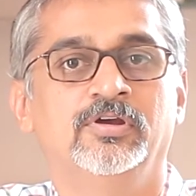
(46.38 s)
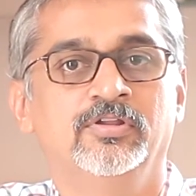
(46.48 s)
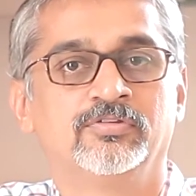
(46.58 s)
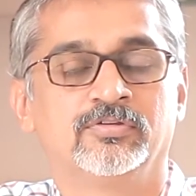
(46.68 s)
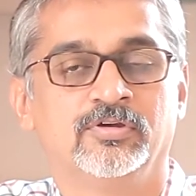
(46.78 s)

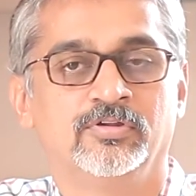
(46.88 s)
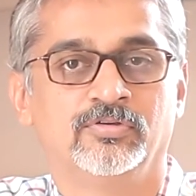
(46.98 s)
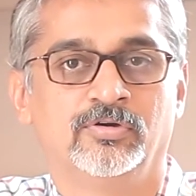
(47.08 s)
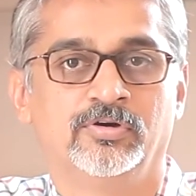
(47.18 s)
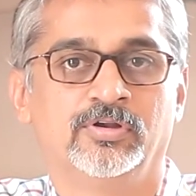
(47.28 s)
disc
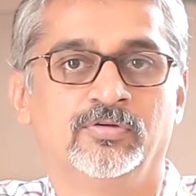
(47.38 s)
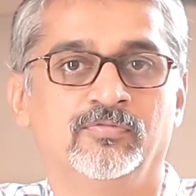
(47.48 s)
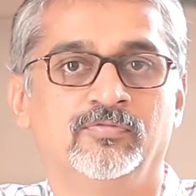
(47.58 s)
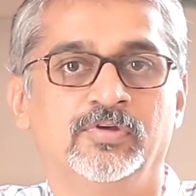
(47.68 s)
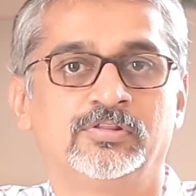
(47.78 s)
disorder
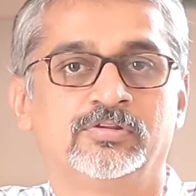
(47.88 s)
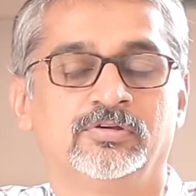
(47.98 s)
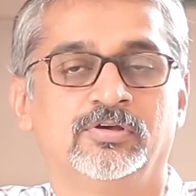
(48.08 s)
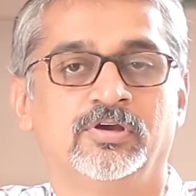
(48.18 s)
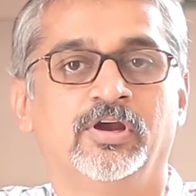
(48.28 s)
with
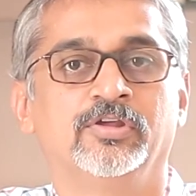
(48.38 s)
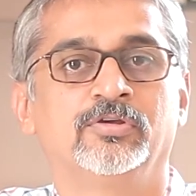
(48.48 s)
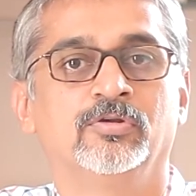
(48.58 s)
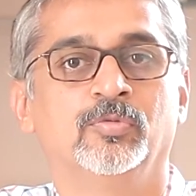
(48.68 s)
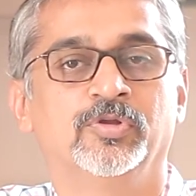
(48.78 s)

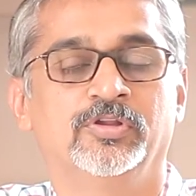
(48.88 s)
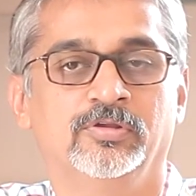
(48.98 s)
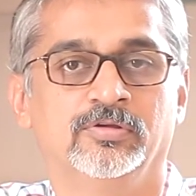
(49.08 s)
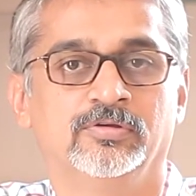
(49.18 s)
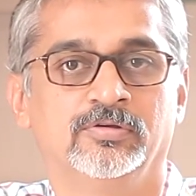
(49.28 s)

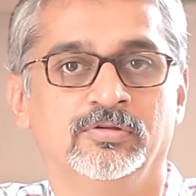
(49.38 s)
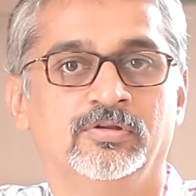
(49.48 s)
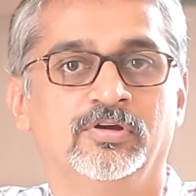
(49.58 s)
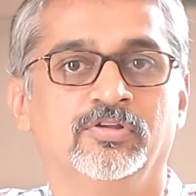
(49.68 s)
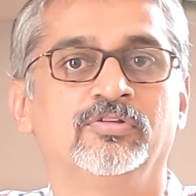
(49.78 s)
radiculopathy.
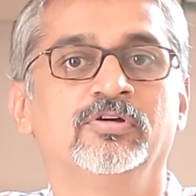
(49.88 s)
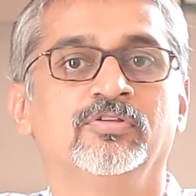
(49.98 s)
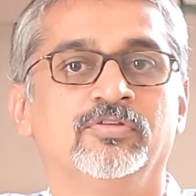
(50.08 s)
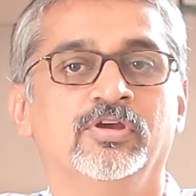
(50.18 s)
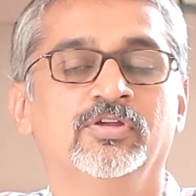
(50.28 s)
That is
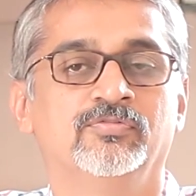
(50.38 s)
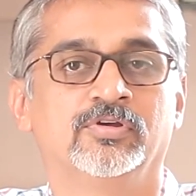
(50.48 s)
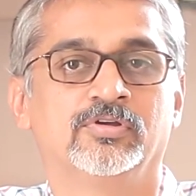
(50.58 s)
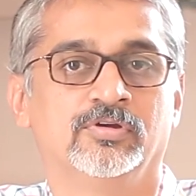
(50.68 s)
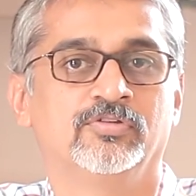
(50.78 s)
the
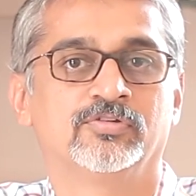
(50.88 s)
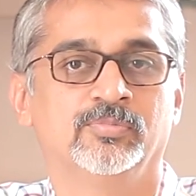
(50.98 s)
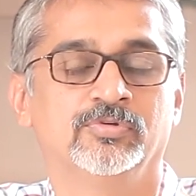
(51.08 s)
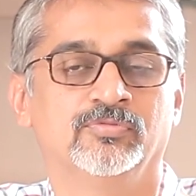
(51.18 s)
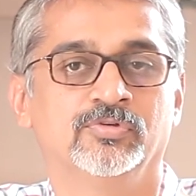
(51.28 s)
scientific
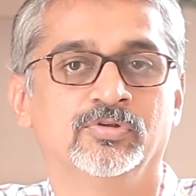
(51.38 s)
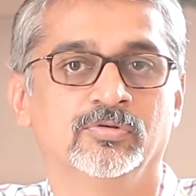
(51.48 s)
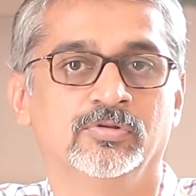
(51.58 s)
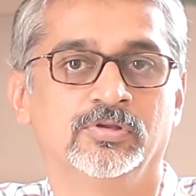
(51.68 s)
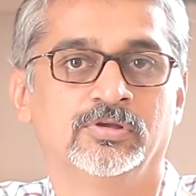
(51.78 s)
description for the
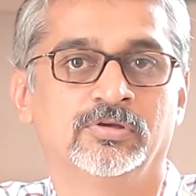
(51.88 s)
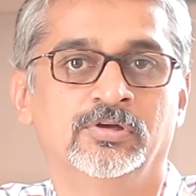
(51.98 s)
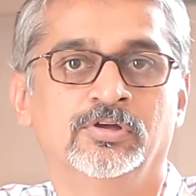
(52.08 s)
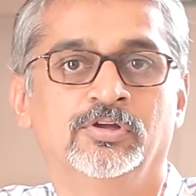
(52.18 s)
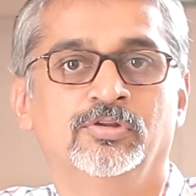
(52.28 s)
whole thing.
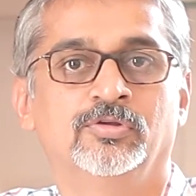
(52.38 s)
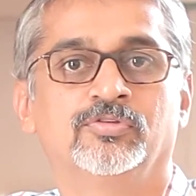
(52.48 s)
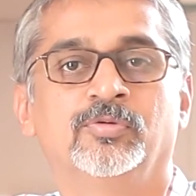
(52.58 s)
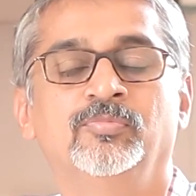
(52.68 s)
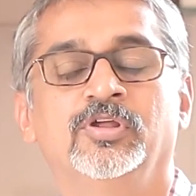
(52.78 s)
Now
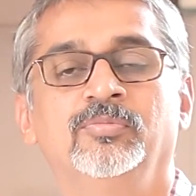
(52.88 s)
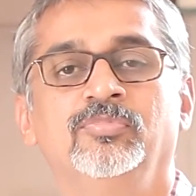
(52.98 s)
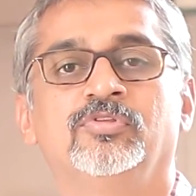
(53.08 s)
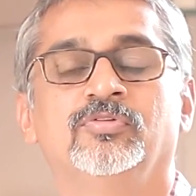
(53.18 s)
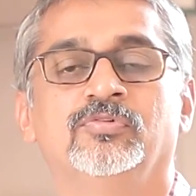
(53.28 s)

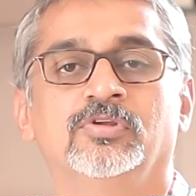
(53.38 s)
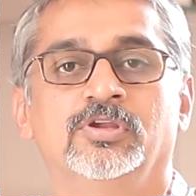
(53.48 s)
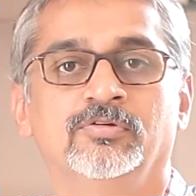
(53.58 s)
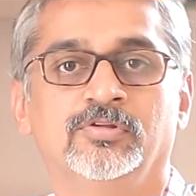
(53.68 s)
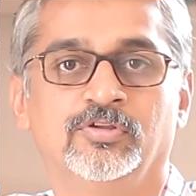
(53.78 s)
sometimes if you
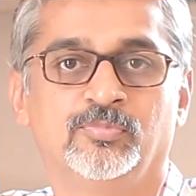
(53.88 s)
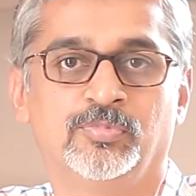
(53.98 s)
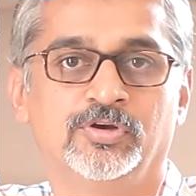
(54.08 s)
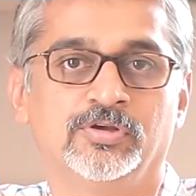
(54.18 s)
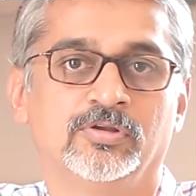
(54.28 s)
leave this
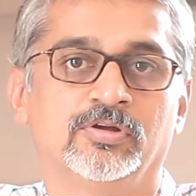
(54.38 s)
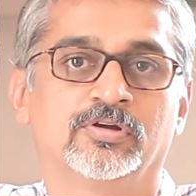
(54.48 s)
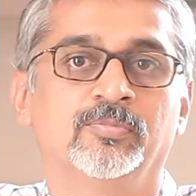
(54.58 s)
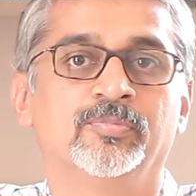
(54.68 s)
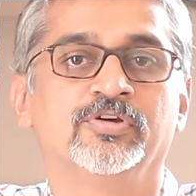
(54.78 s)
particular
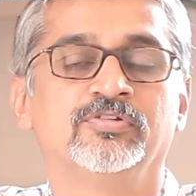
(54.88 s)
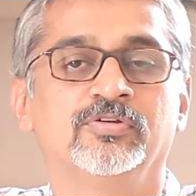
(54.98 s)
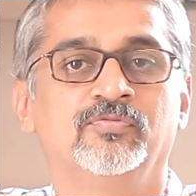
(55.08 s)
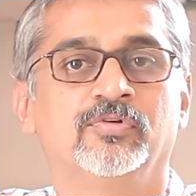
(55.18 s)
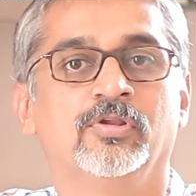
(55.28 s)

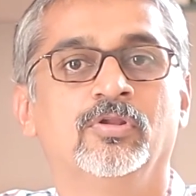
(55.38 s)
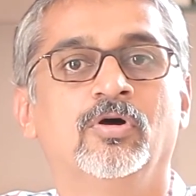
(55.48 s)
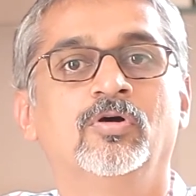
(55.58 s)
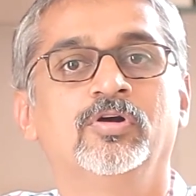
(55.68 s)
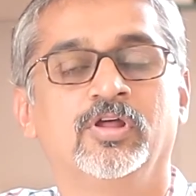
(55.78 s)
compression for a
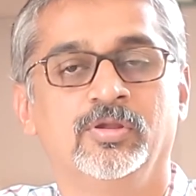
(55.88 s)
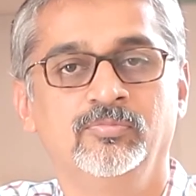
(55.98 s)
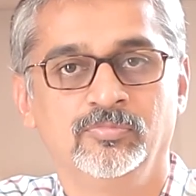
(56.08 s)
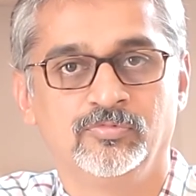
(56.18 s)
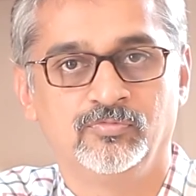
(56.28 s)
long
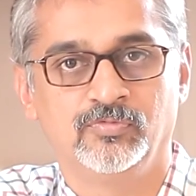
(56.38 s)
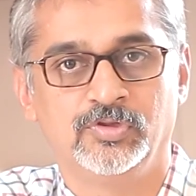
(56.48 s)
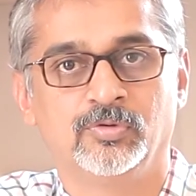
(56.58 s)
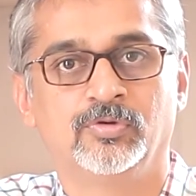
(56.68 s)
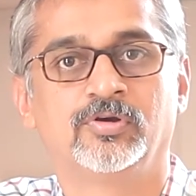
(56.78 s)
time,
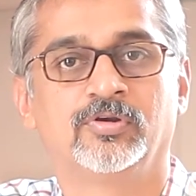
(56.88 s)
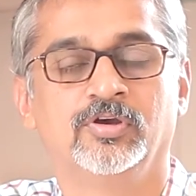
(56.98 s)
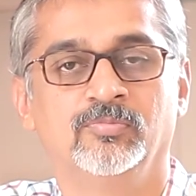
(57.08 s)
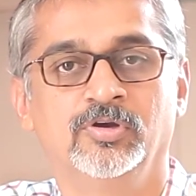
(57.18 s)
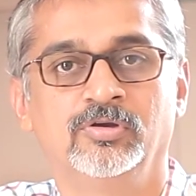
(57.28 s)
without
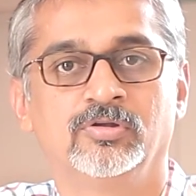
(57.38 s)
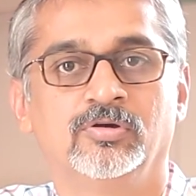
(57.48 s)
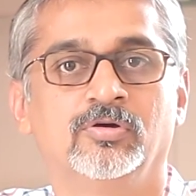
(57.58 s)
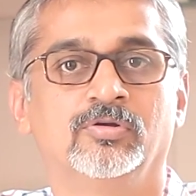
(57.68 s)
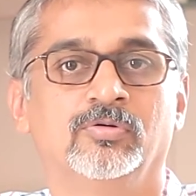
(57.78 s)
treatment
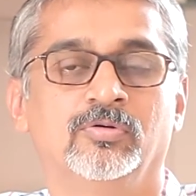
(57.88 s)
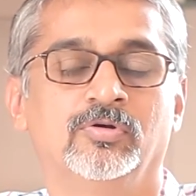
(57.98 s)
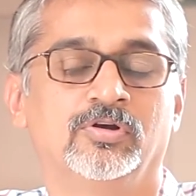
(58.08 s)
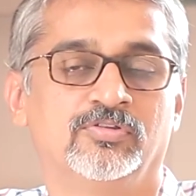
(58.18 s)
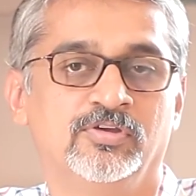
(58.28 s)
or you
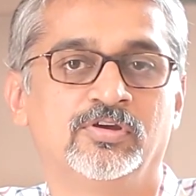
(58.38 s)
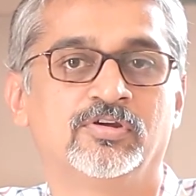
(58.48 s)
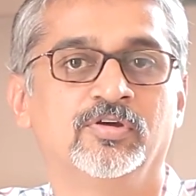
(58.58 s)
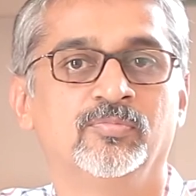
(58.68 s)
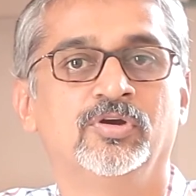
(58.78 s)
don't seek
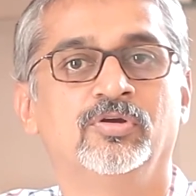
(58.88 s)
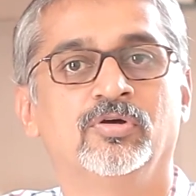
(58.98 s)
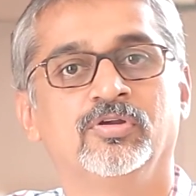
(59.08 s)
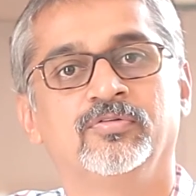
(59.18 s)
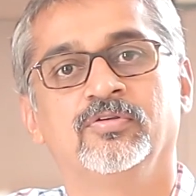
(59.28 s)
treatment
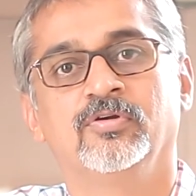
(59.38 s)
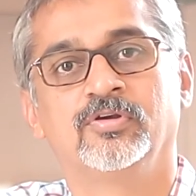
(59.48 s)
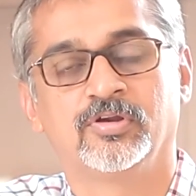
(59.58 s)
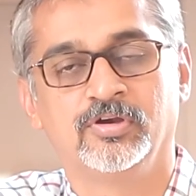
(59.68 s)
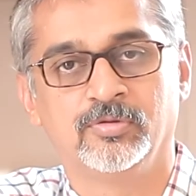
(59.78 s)
or it's
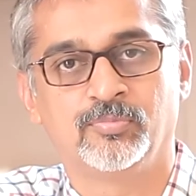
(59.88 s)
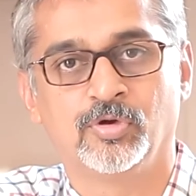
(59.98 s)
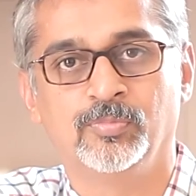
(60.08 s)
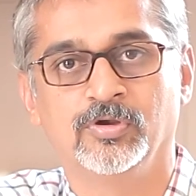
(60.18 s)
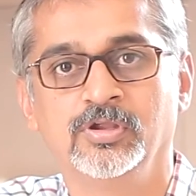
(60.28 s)
not treated
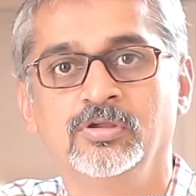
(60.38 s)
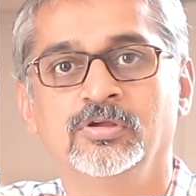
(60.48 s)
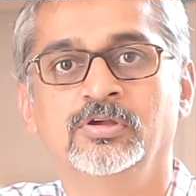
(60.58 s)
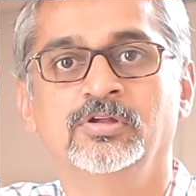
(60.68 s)
properly,